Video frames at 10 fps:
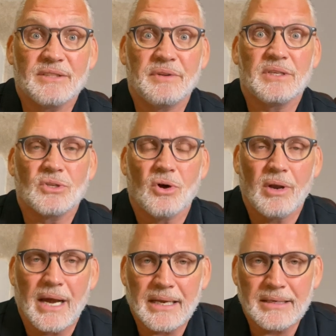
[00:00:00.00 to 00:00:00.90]
fits
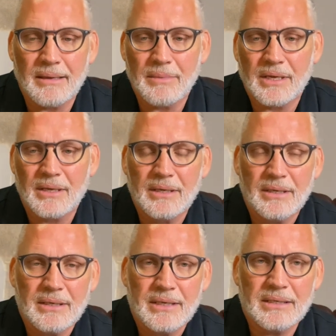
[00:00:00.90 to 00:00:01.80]
all academic
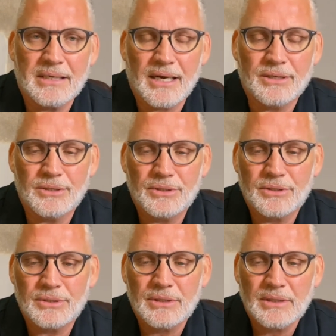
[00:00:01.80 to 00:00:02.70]
intelligence.